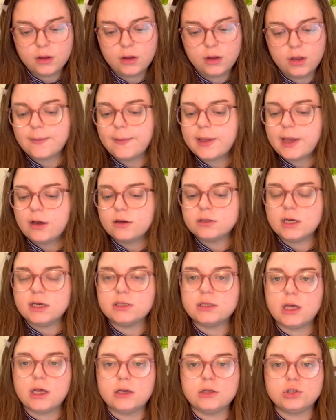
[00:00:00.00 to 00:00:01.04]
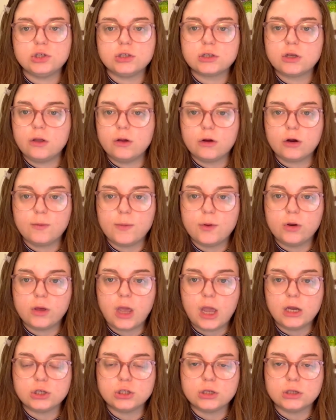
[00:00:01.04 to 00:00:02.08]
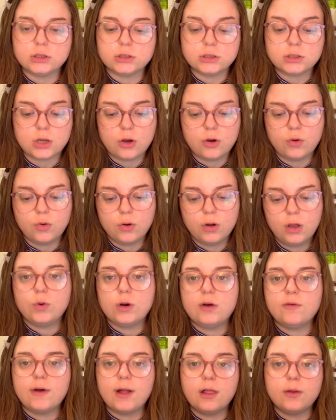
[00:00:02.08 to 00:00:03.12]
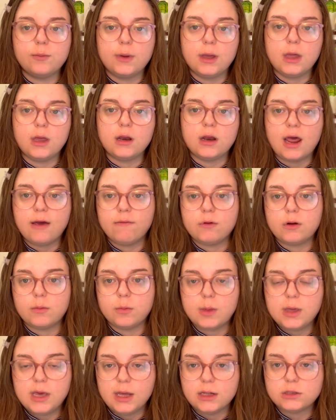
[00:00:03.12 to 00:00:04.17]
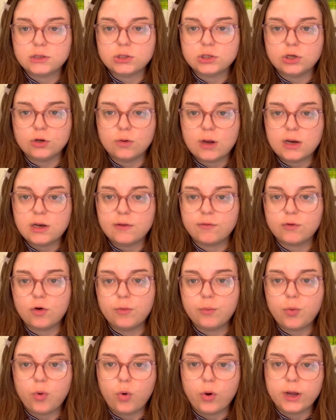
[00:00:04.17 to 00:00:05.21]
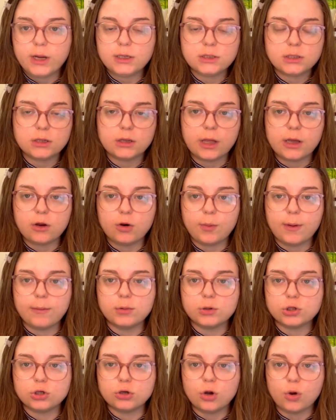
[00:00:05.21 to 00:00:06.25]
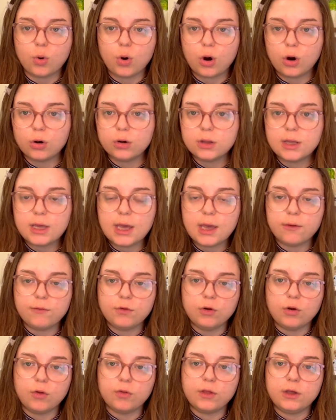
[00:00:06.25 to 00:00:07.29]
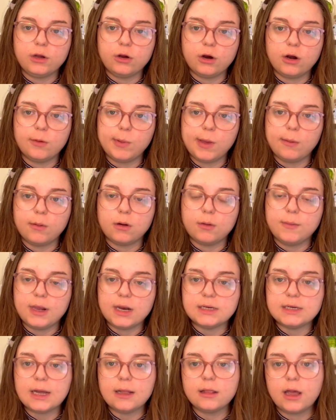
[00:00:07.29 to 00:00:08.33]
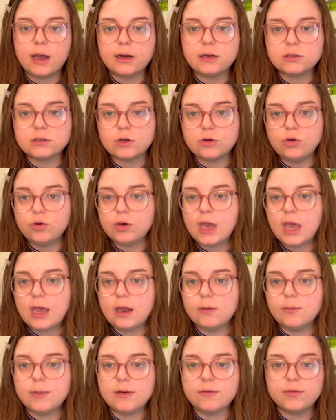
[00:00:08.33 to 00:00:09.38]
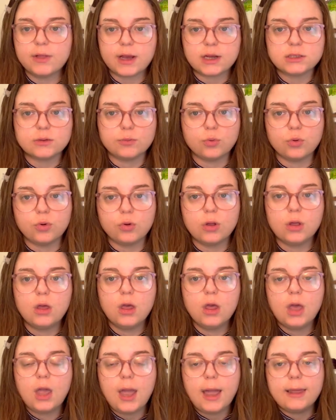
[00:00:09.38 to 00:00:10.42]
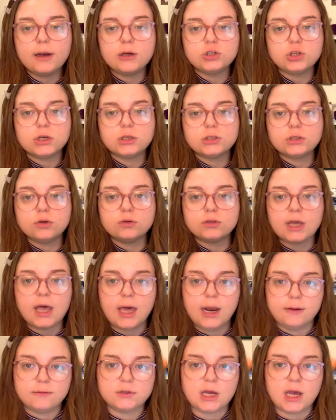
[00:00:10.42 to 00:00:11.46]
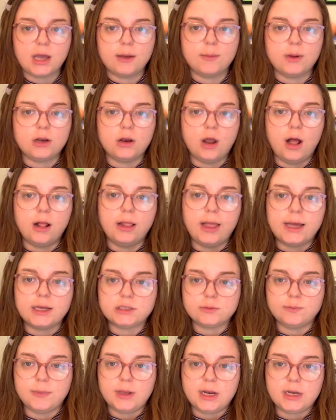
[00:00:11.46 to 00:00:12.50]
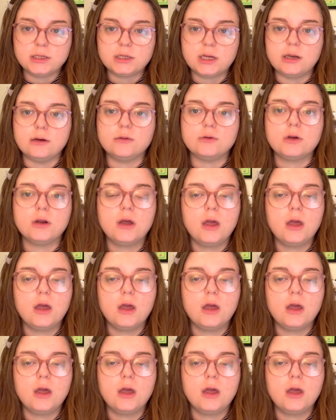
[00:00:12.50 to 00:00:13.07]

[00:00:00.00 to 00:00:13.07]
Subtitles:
Something else they said is just clear communication. So when development inevitably gets to a difficult point, let your publisher know early if you don't think you're going to be able to meet a deadline, so you can be flexible and adjust those ahead of time and not last minute, and